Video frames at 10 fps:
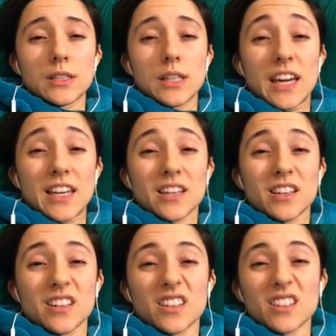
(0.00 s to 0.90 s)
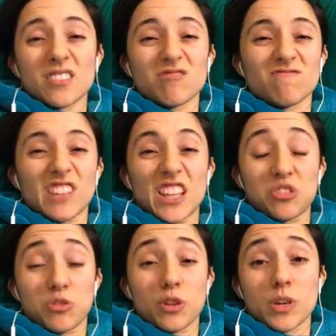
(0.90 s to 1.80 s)
like
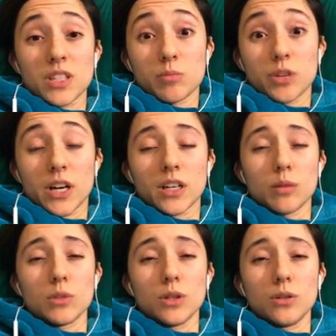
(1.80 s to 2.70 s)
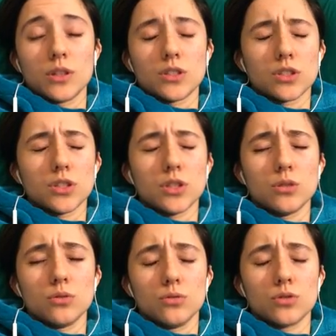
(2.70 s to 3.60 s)
3 months pregnant bloated, just
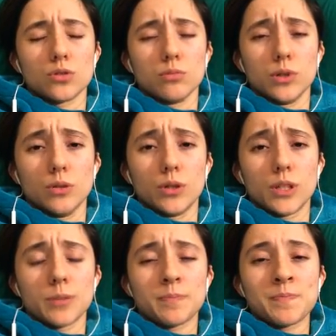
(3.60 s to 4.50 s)
huge bloated.